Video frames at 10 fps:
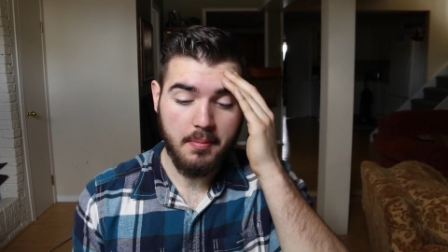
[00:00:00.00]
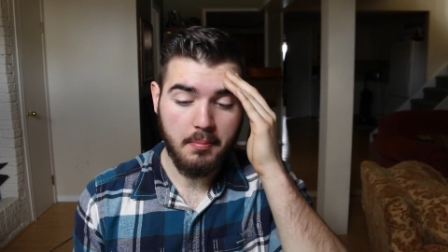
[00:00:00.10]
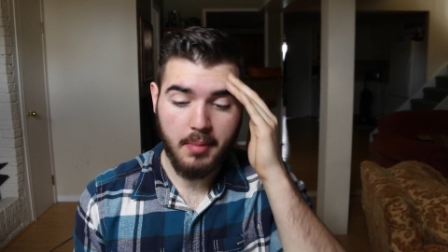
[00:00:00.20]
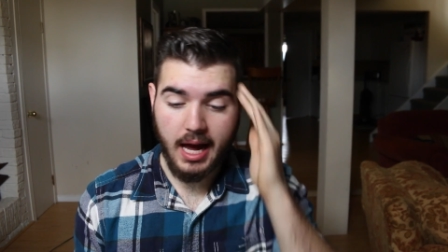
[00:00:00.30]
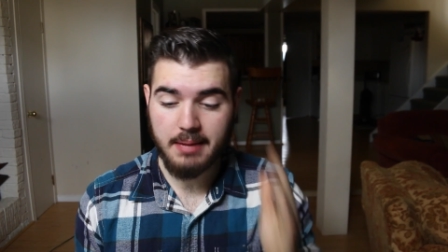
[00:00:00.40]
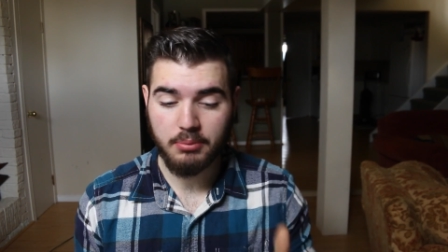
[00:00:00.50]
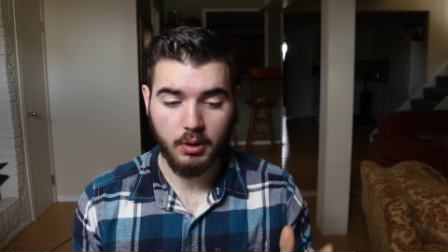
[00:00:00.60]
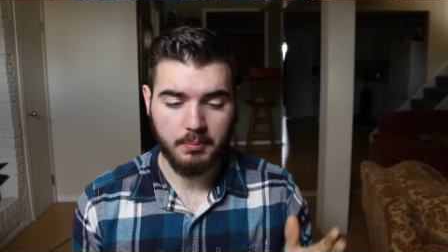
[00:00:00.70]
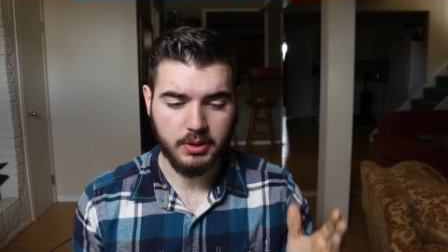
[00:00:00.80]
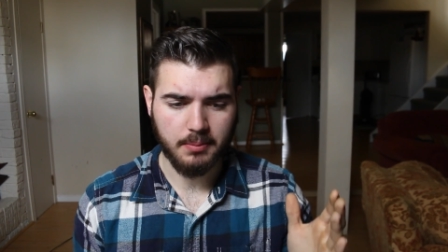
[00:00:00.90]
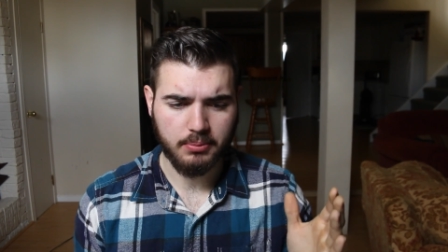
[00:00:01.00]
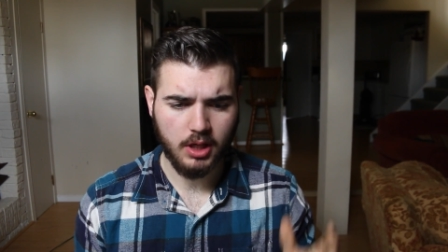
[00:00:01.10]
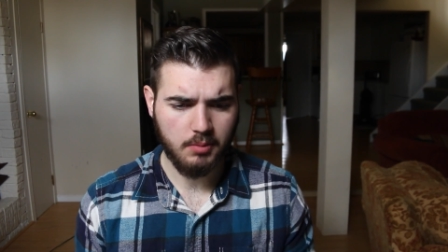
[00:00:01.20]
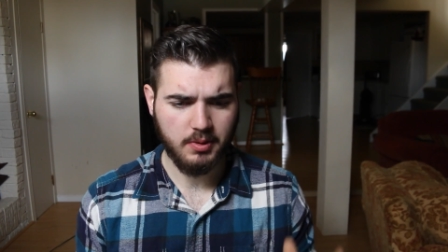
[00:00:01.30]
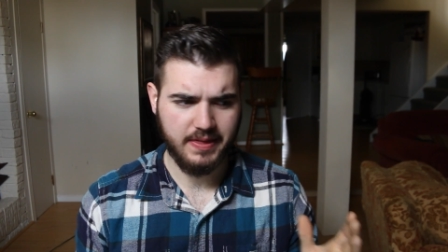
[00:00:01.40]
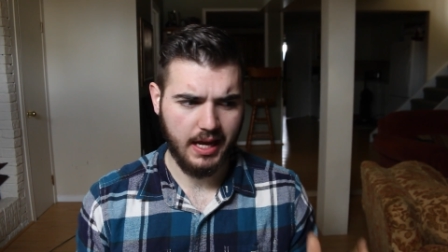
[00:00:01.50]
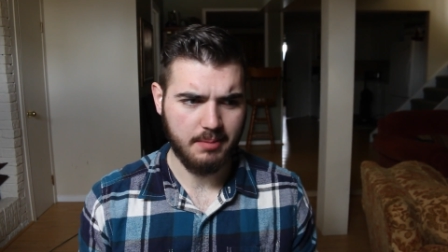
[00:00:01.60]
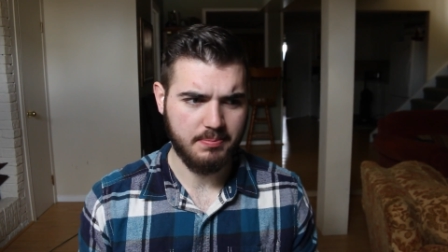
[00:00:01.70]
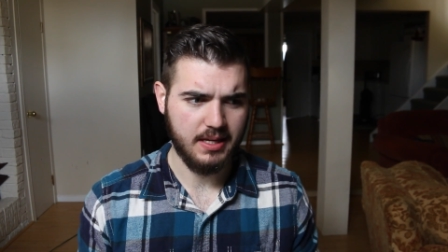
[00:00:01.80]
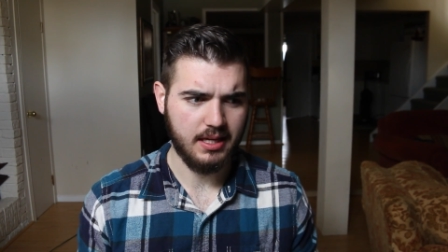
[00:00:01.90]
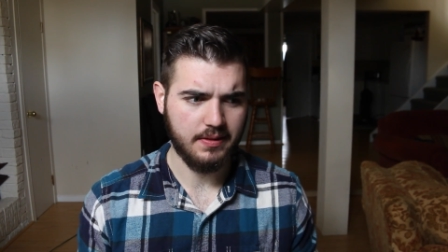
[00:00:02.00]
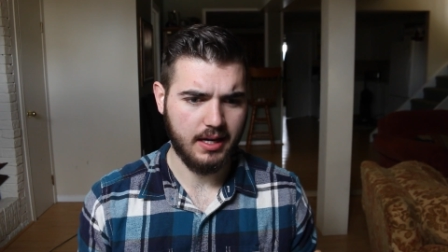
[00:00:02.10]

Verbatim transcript: mind-blowing, but the problem with that being